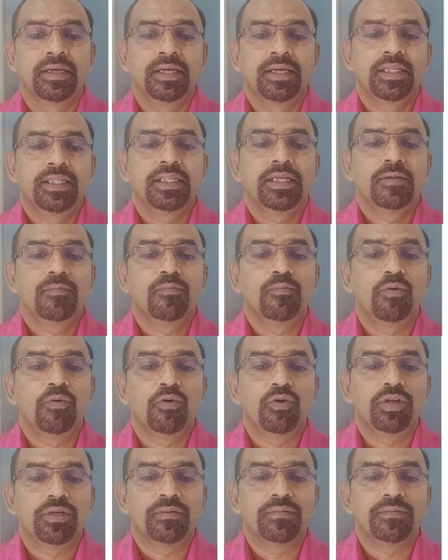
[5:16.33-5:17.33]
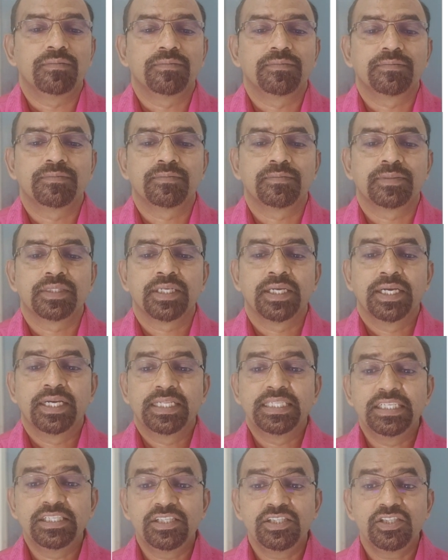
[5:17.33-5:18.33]
Then body.
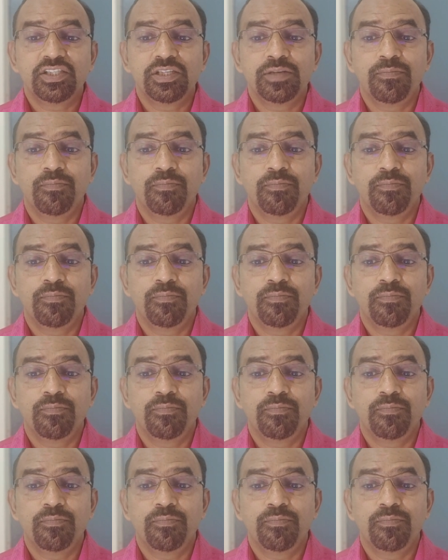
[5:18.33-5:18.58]
This is the